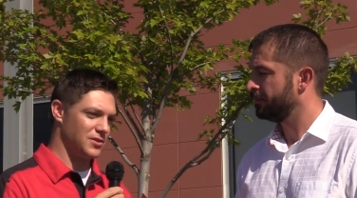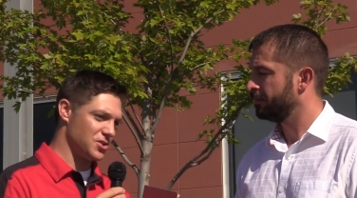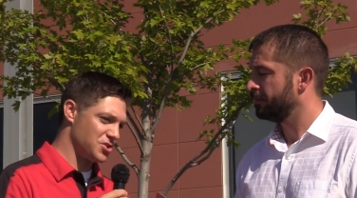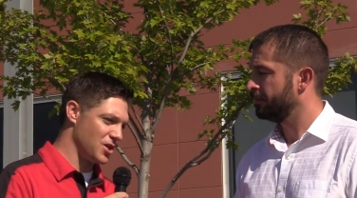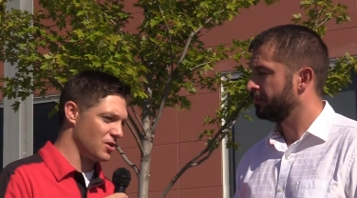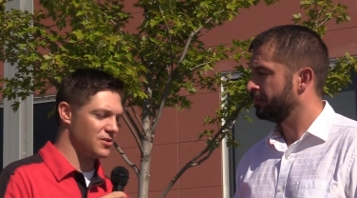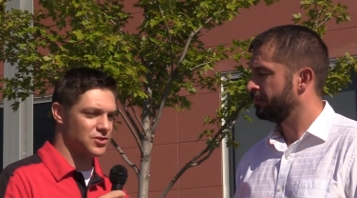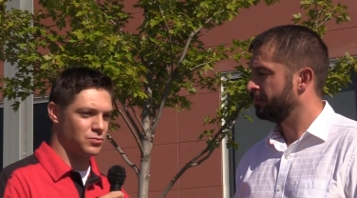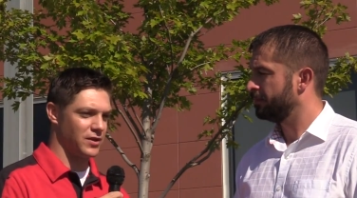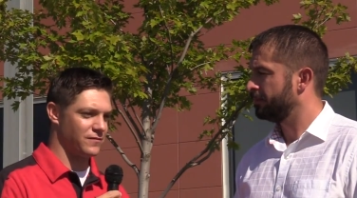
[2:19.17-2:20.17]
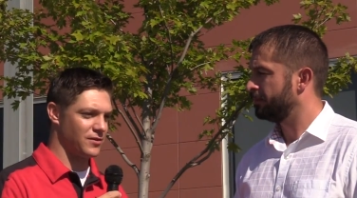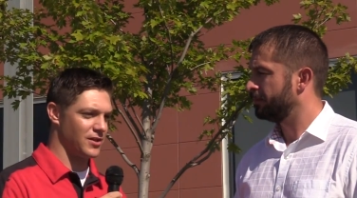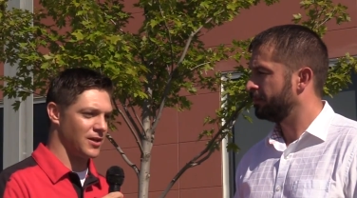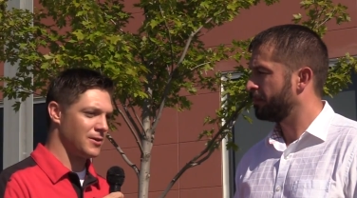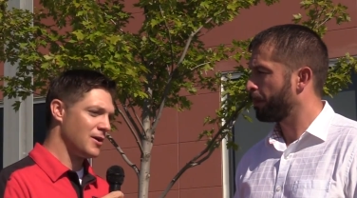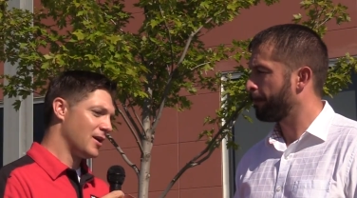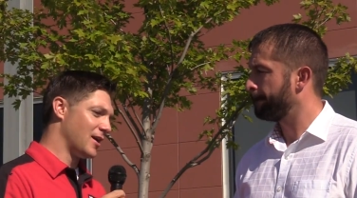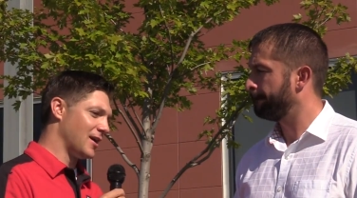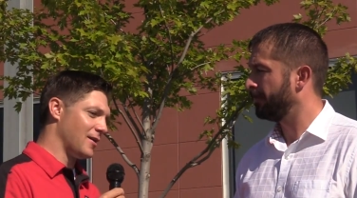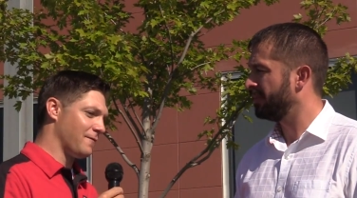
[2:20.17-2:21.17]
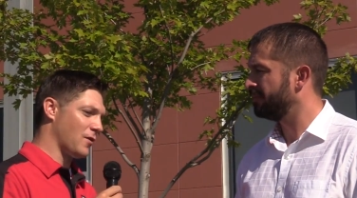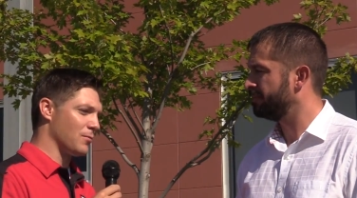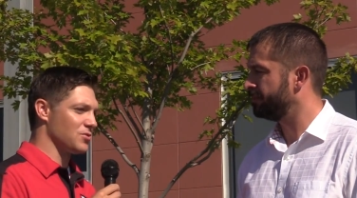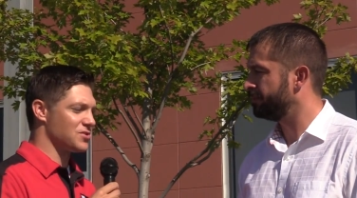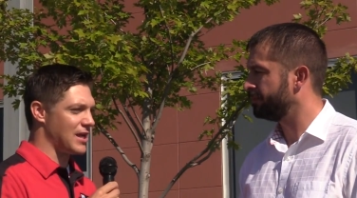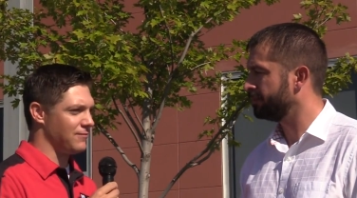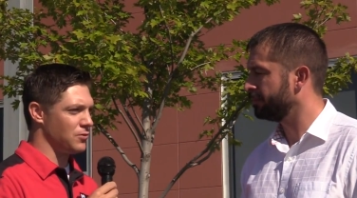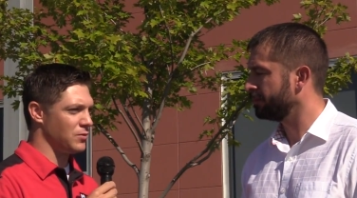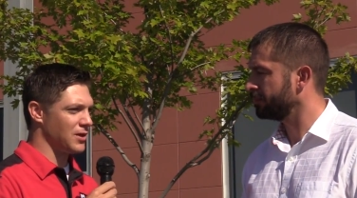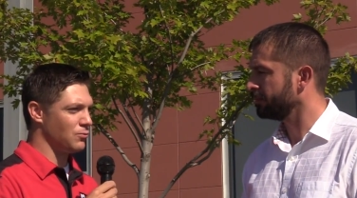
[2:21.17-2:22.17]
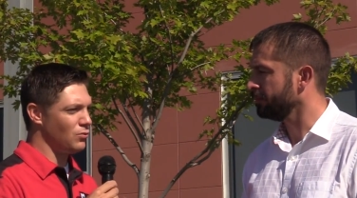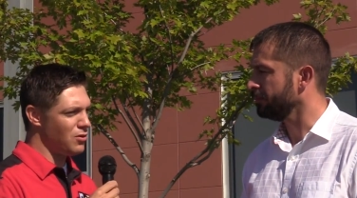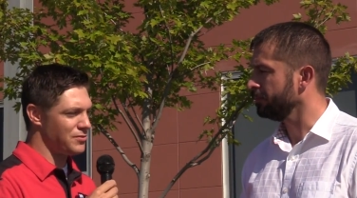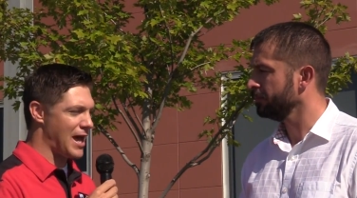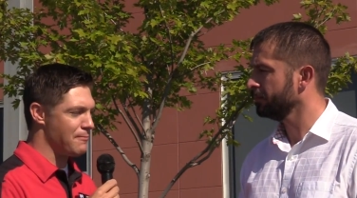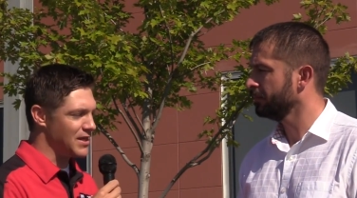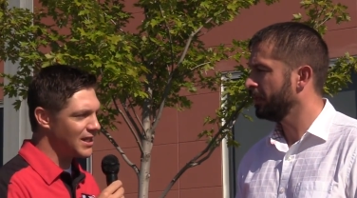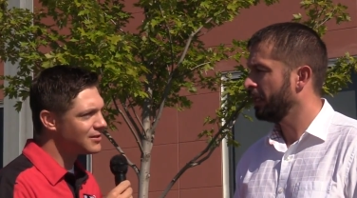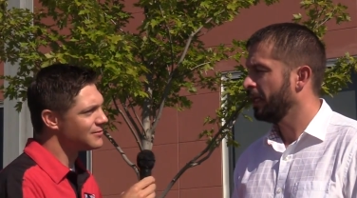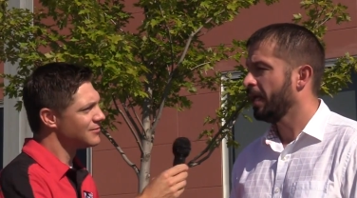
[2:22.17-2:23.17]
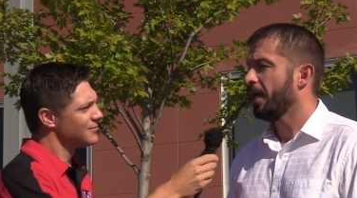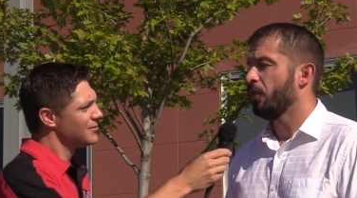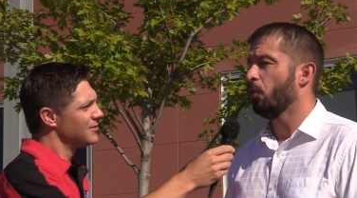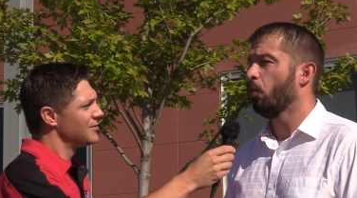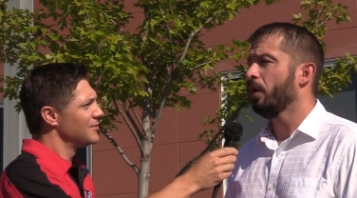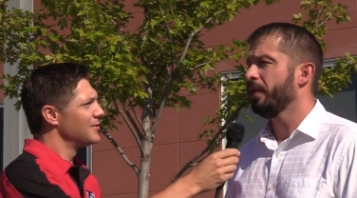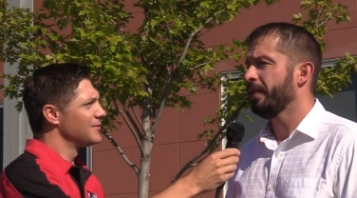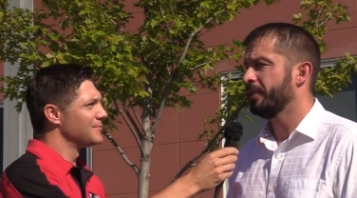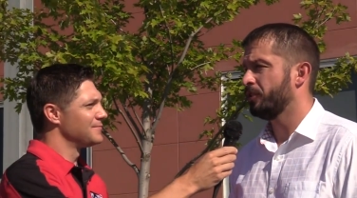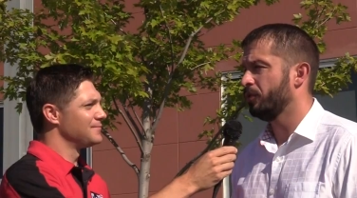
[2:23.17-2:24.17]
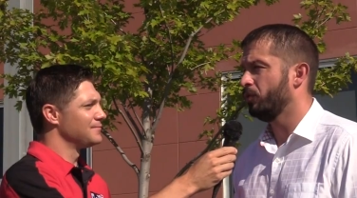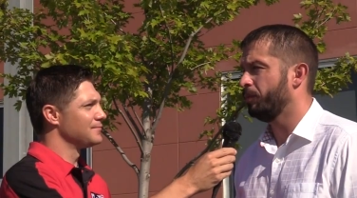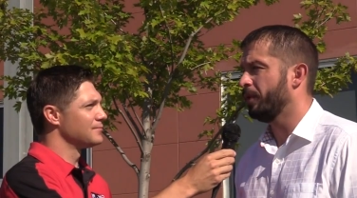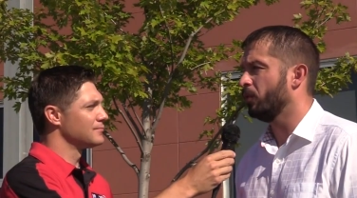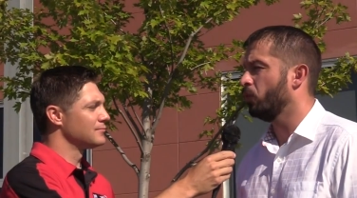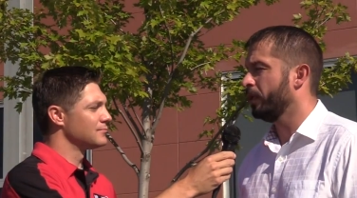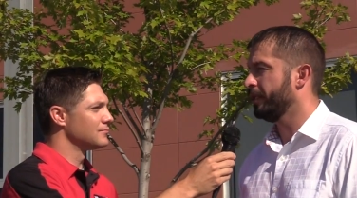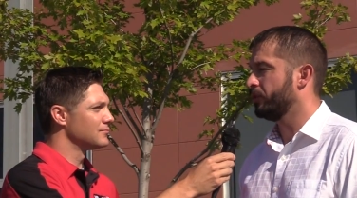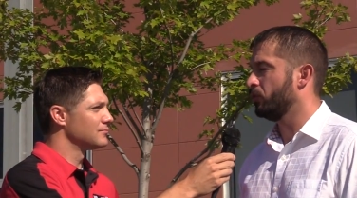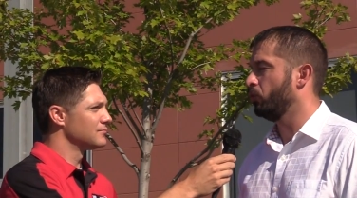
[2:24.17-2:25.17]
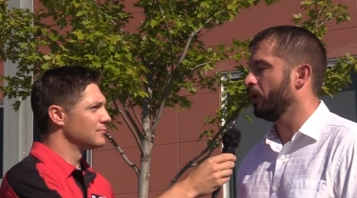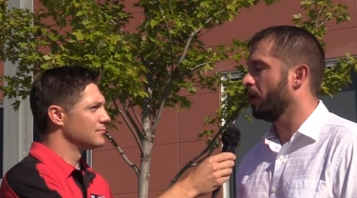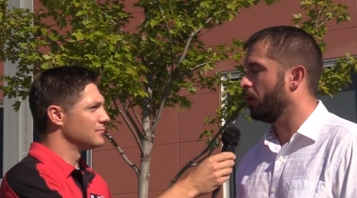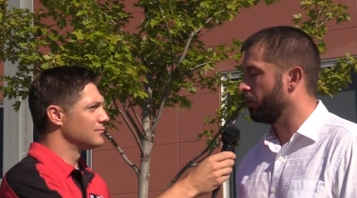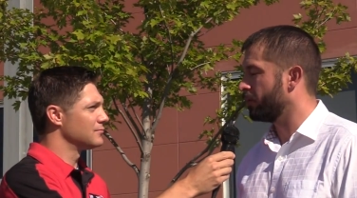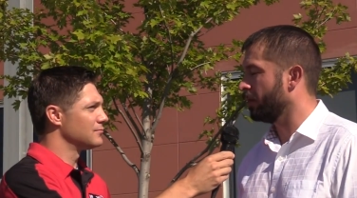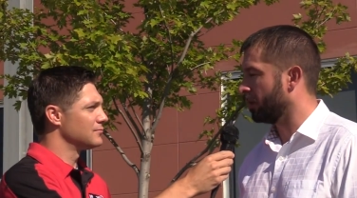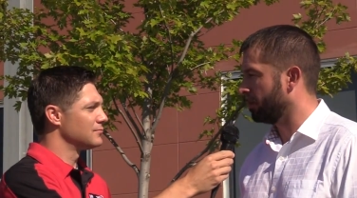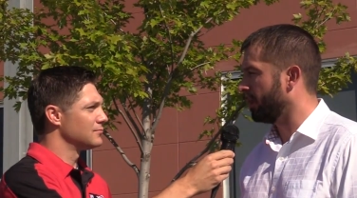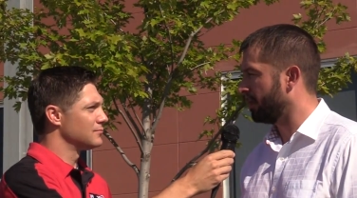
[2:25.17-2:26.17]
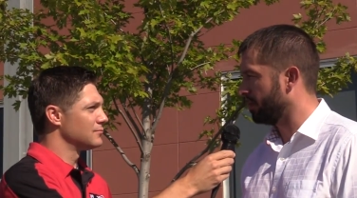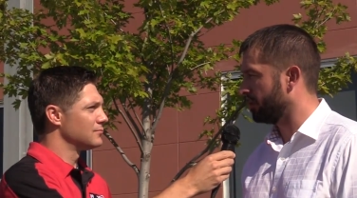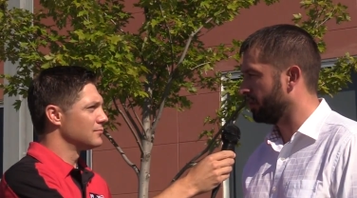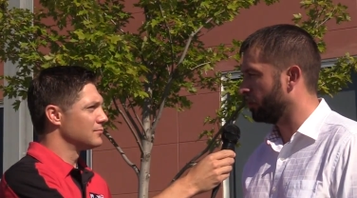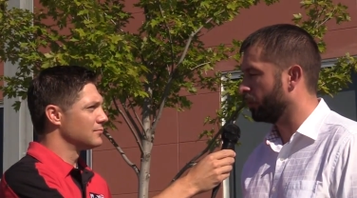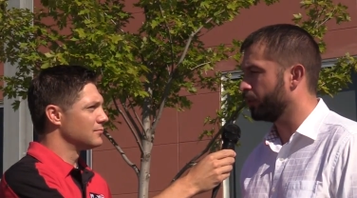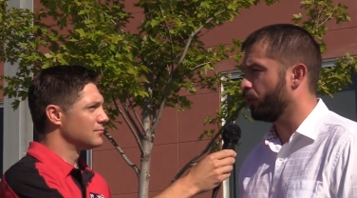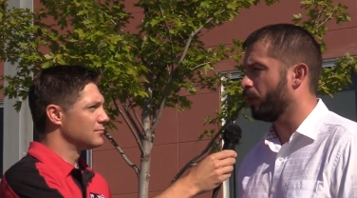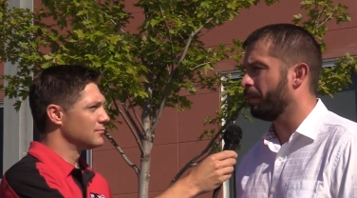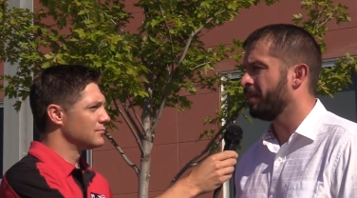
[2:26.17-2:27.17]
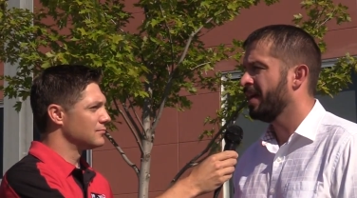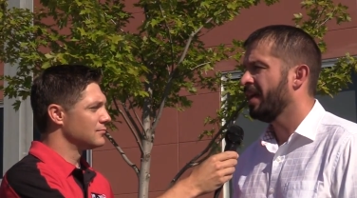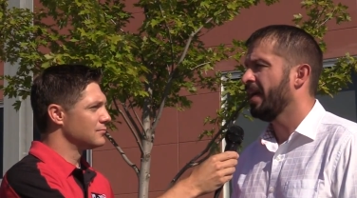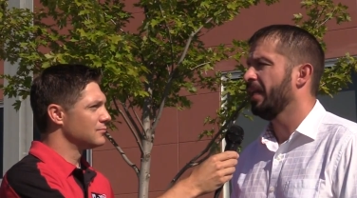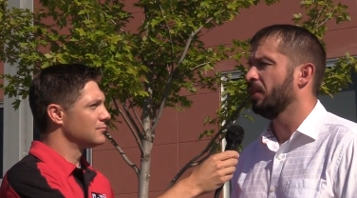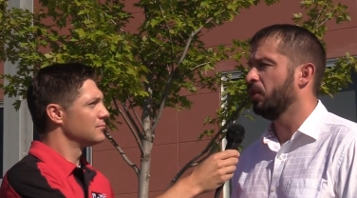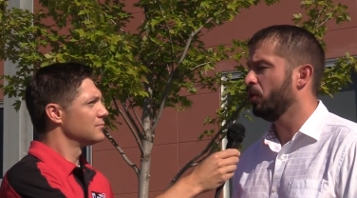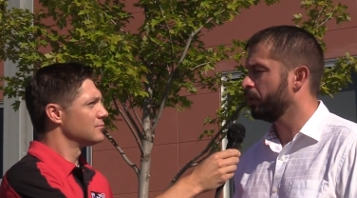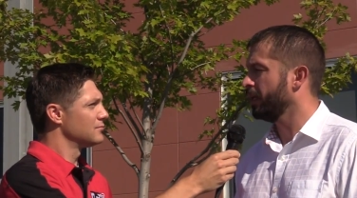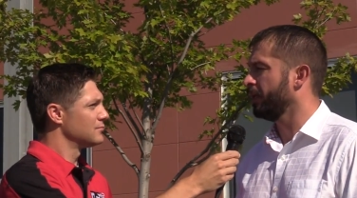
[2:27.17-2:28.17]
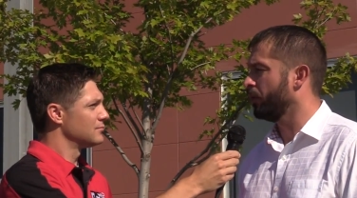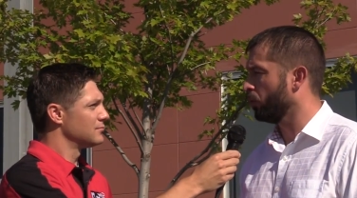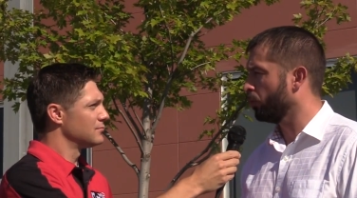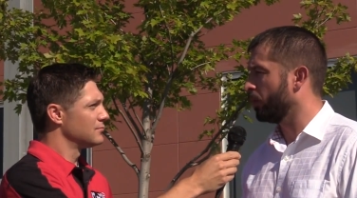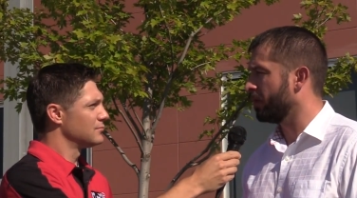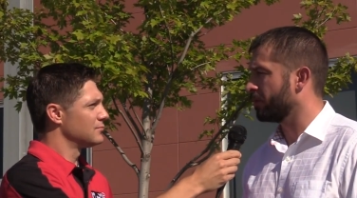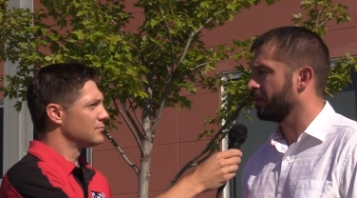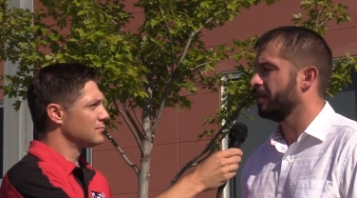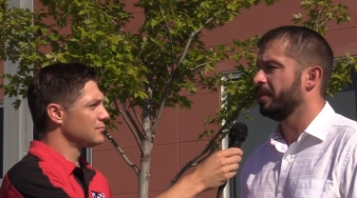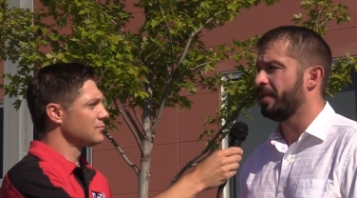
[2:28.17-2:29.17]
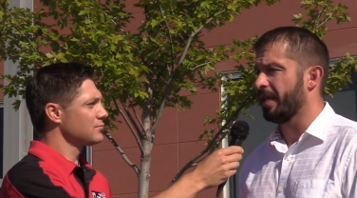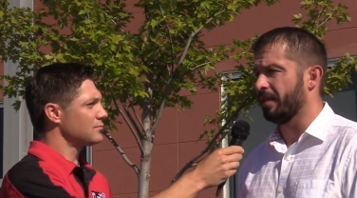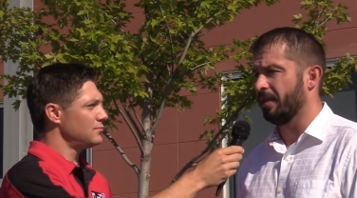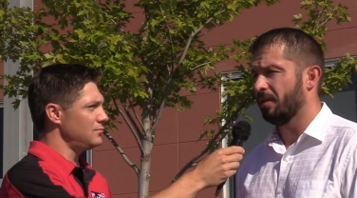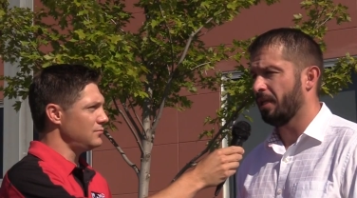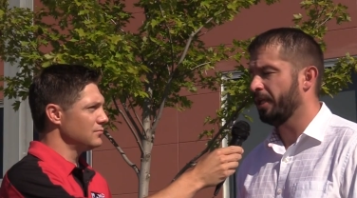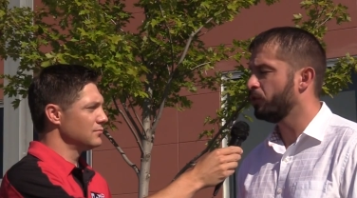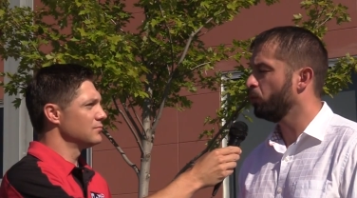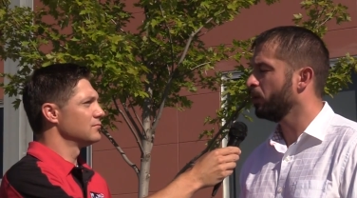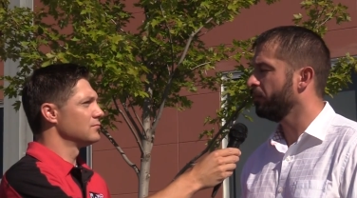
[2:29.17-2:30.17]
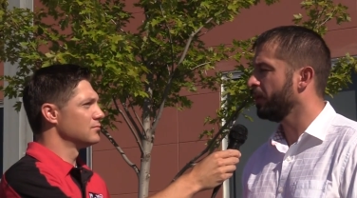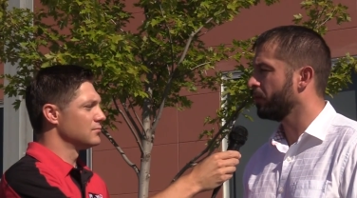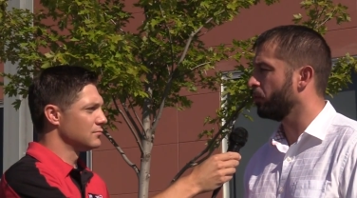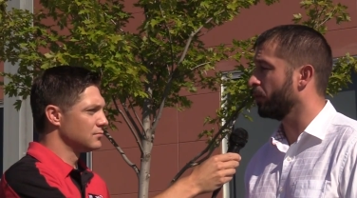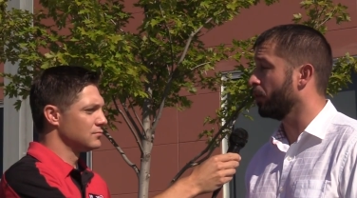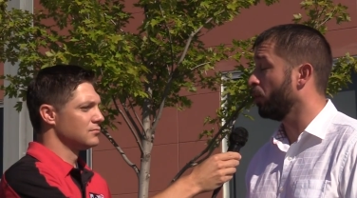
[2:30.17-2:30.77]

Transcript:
Speaker 1: this year, this week for the uh, Farmer Safety Week, what would that be? The one issue would be the one
Speaker 2: issue we always talk about here at the Aurora Co-op. Look at your risk daily. Each one of us, with our